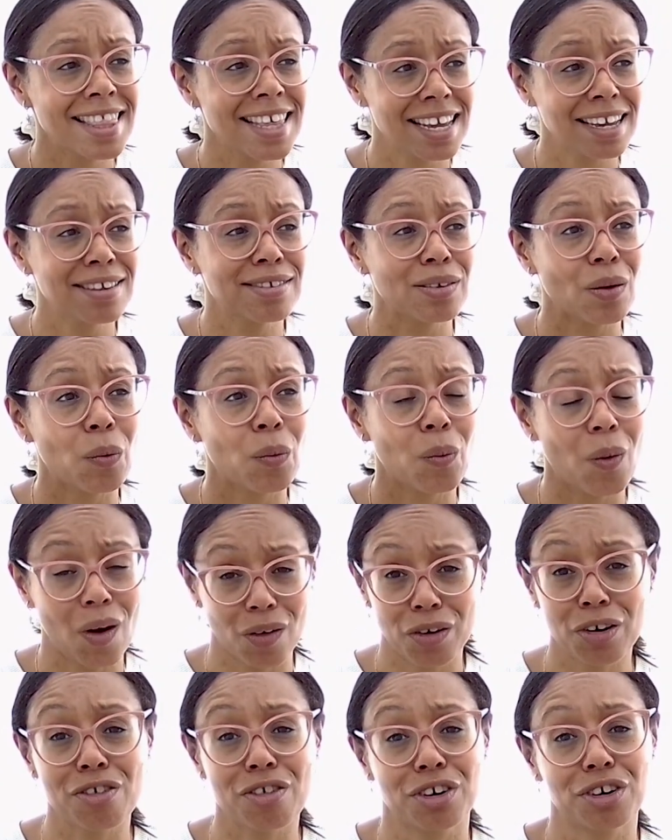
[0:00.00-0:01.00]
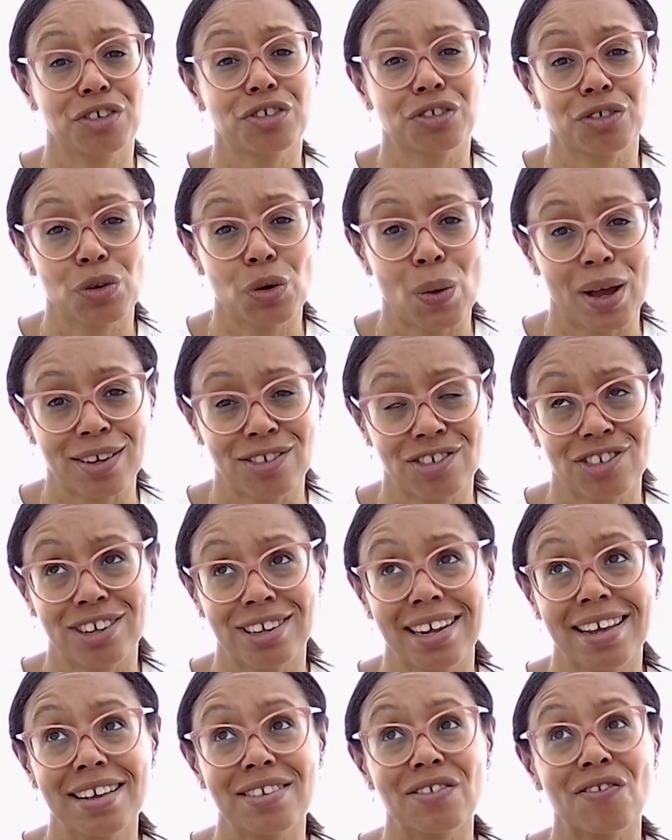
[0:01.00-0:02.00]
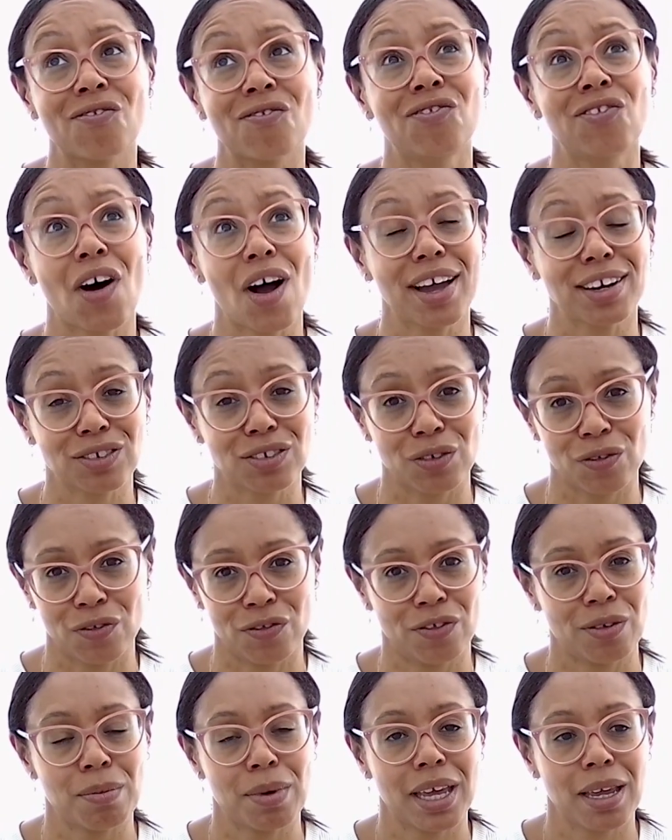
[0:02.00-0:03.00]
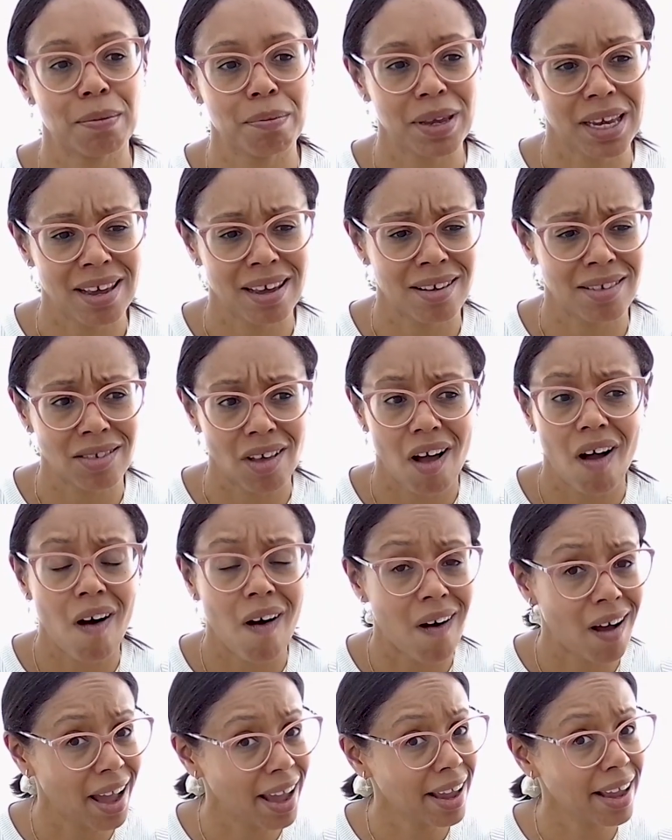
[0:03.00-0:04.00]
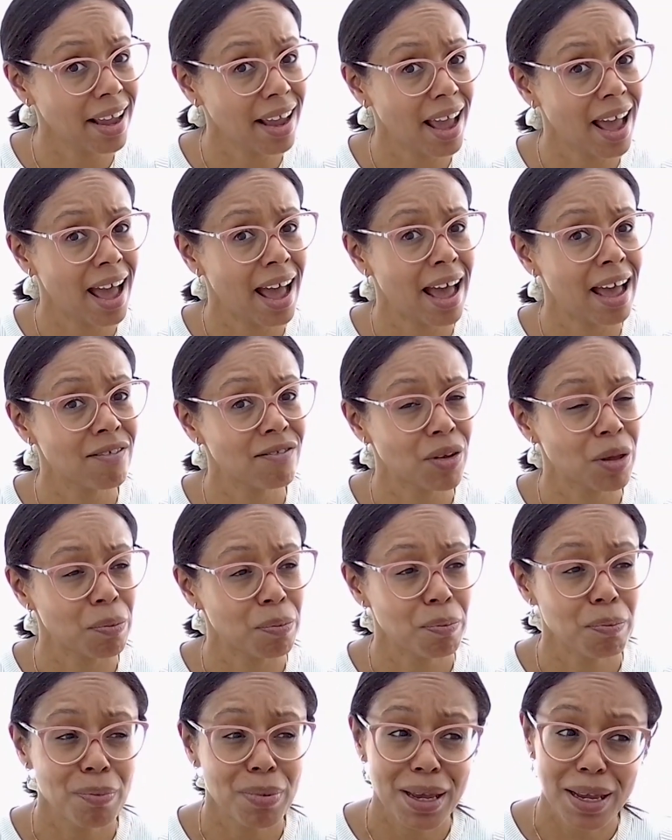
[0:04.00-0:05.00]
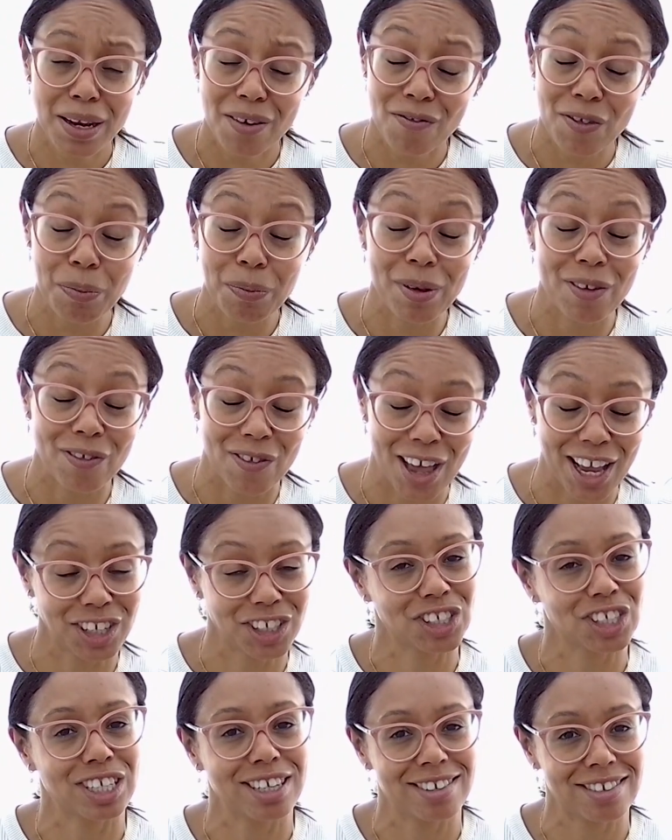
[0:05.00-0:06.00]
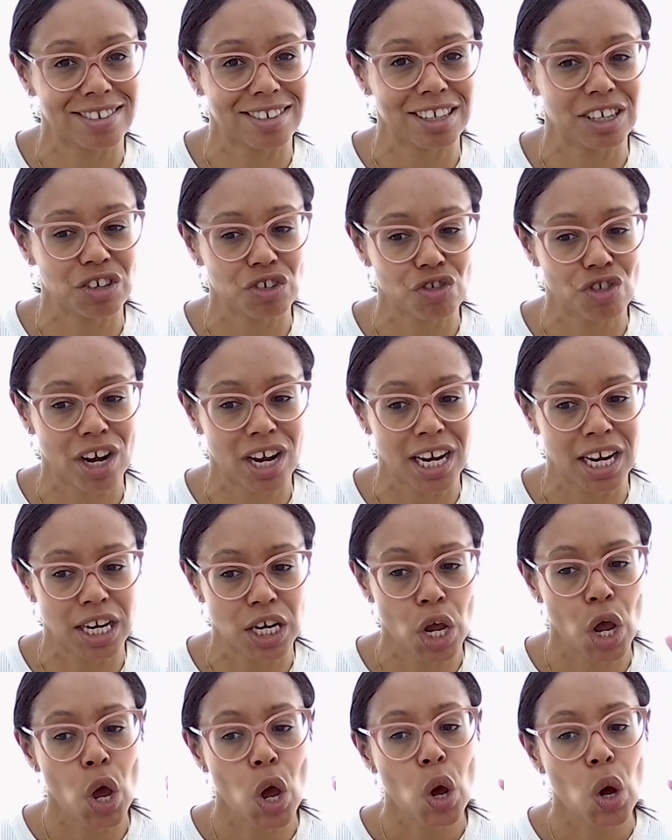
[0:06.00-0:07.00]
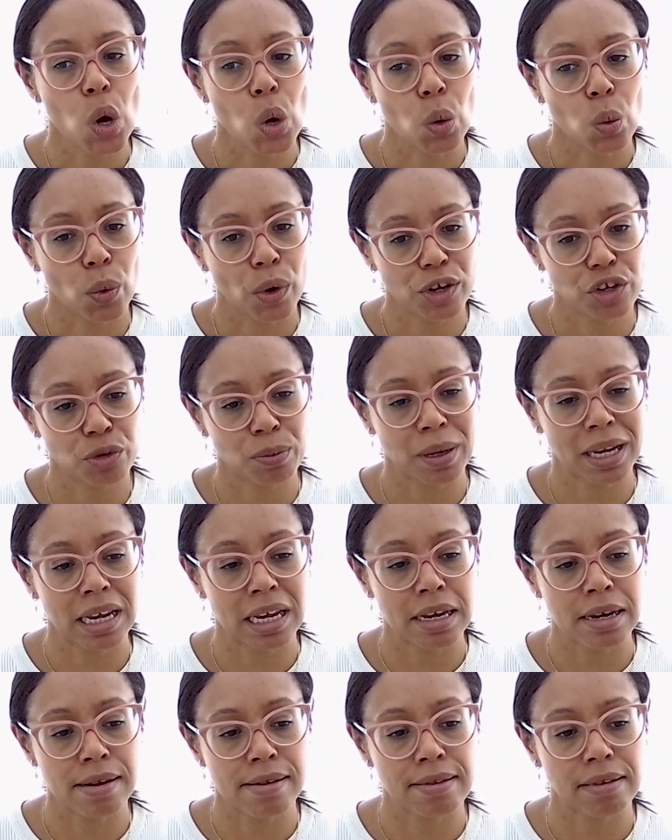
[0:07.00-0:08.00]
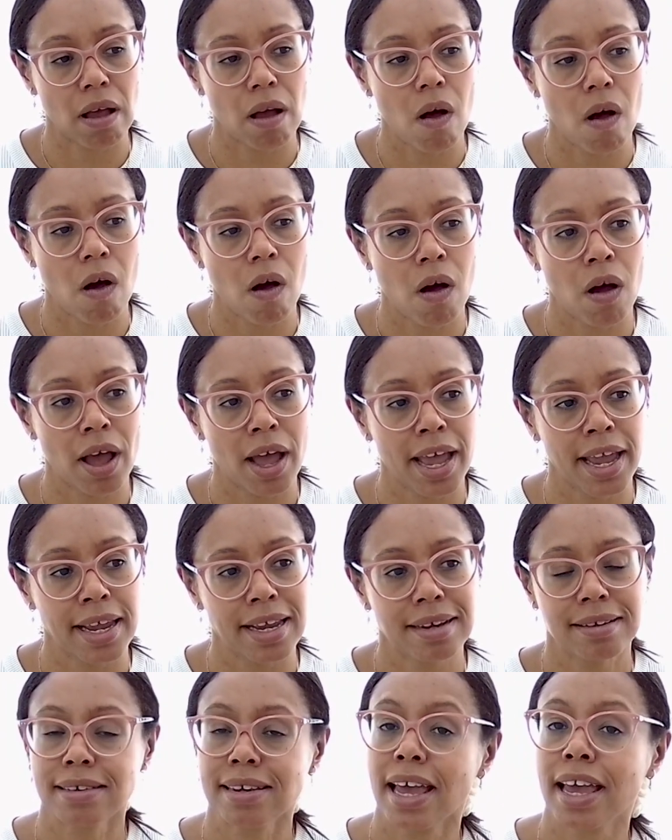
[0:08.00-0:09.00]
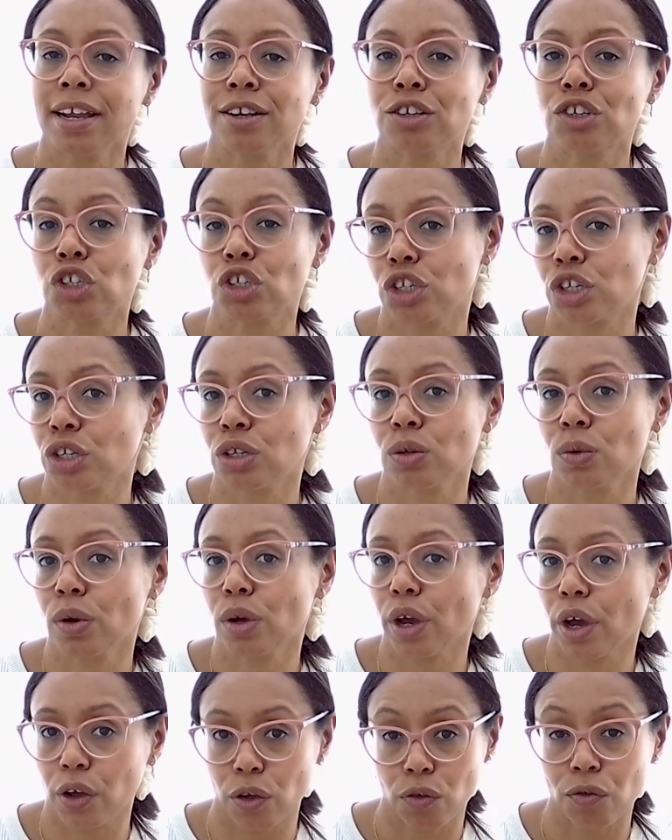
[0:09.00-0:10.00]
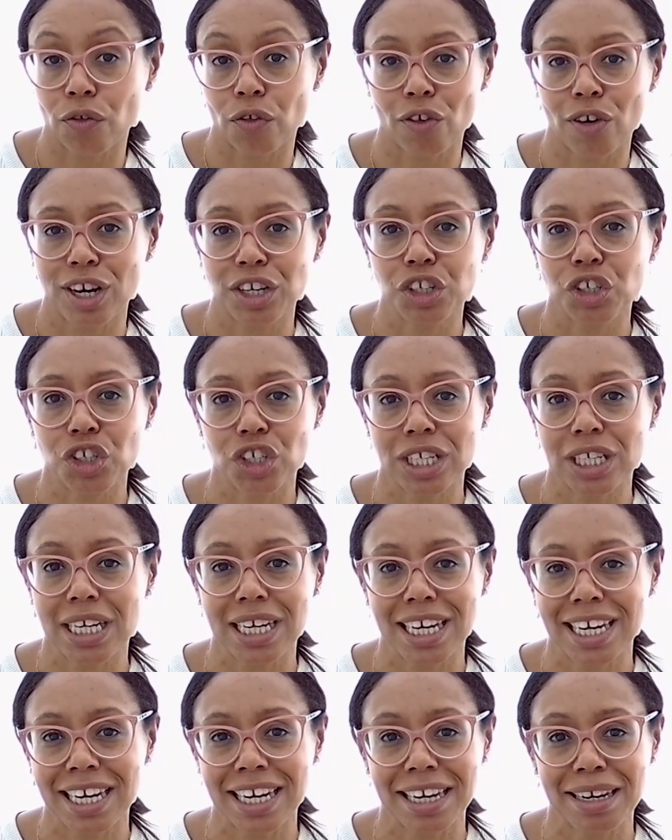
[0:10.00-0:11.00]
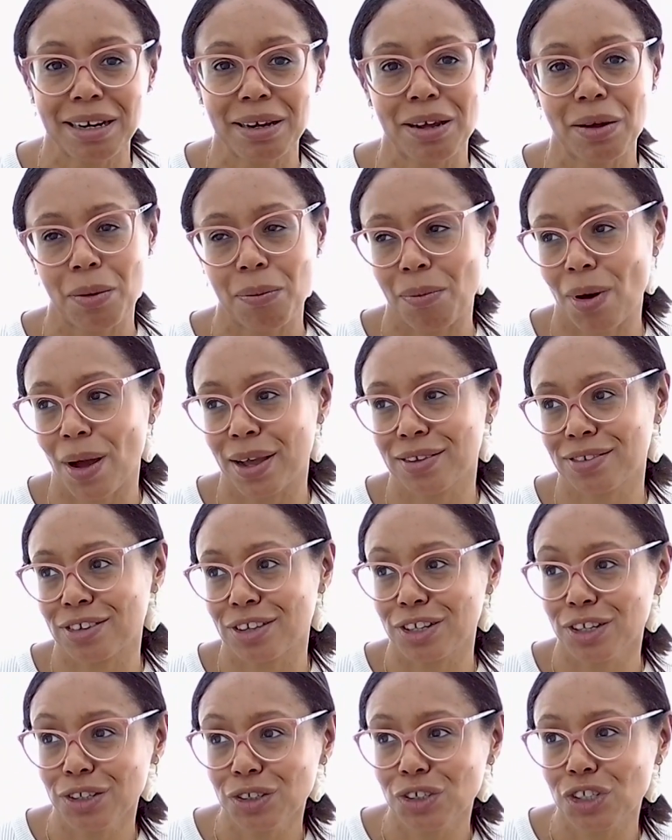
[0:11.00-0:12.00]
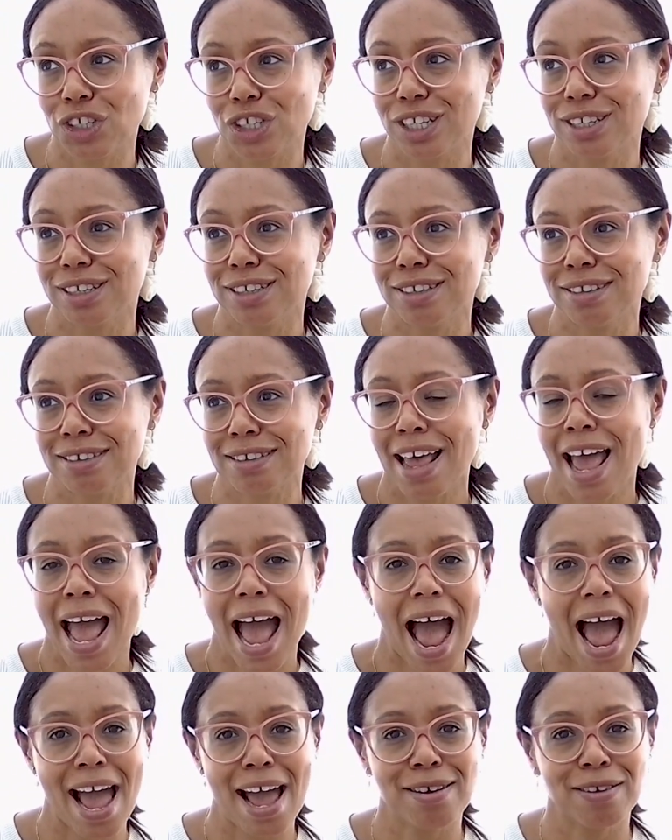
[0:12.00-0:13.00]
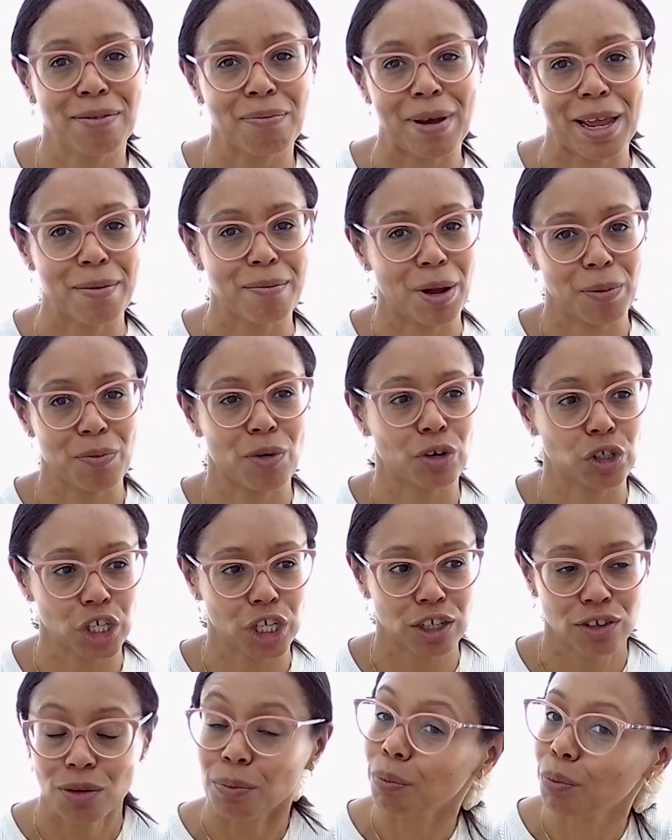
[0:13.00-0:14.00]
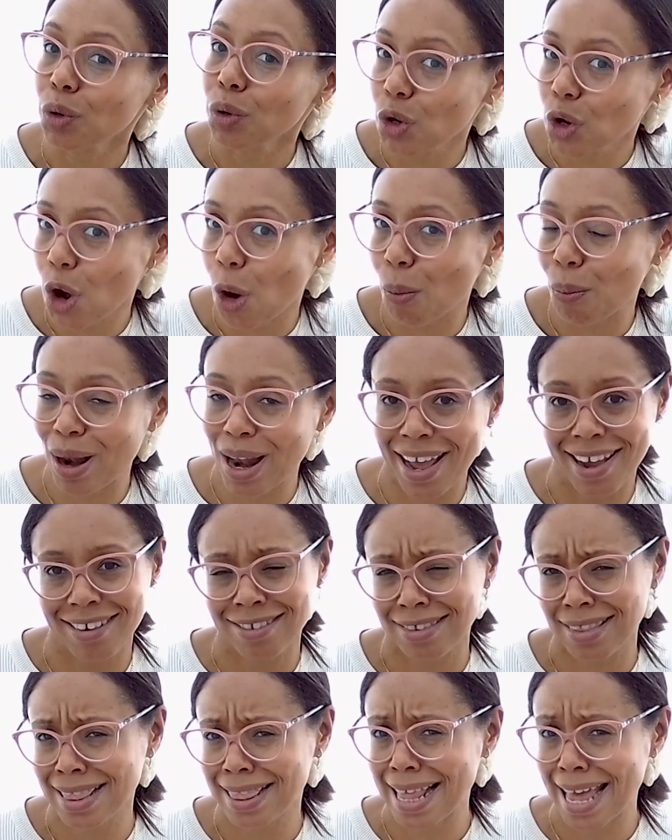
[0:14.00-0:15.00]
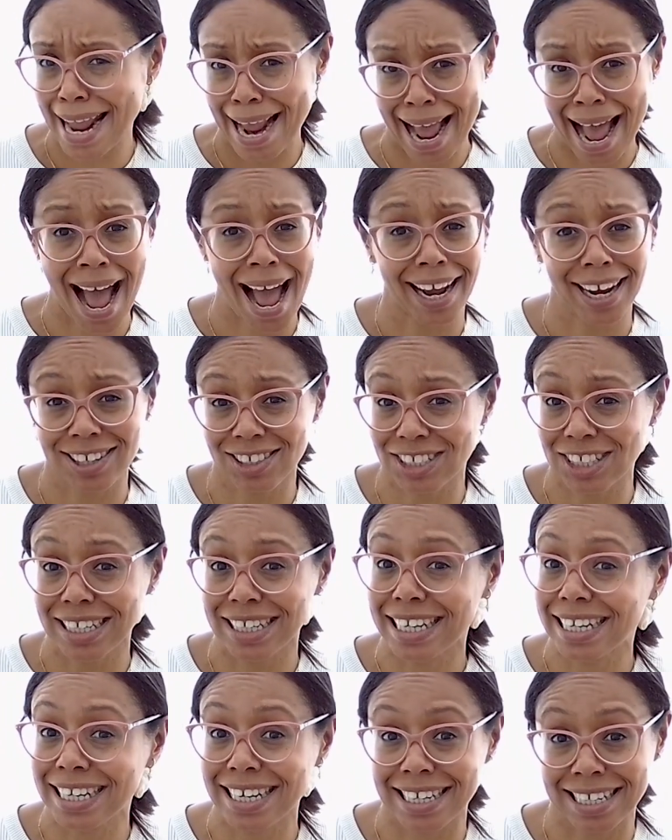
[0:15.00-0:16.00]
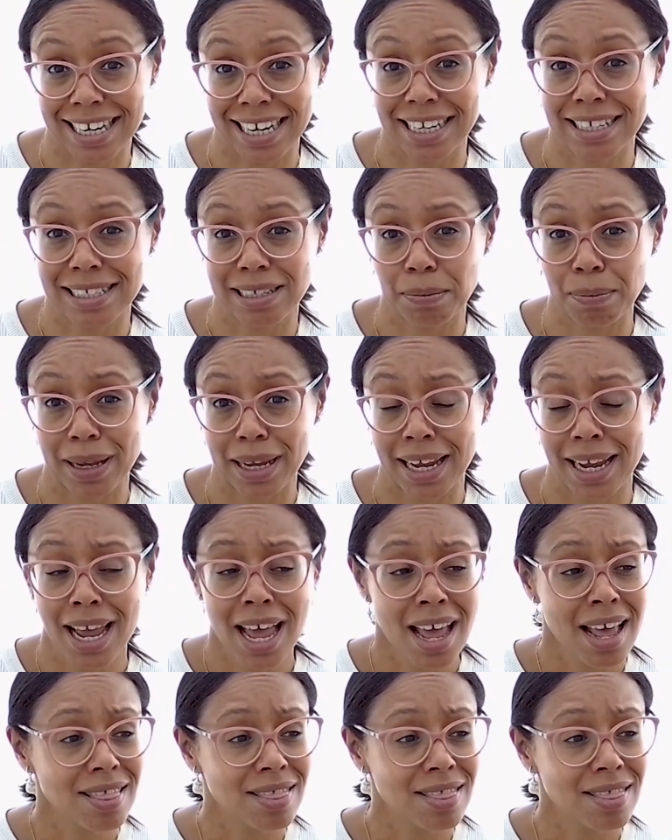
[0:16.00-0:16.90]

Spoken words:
this one crucial question is vital for me because I have a bit of a perfectionistic trait, which means I tend to over-engineer my solutions and make my projects more complex than they actually need to be.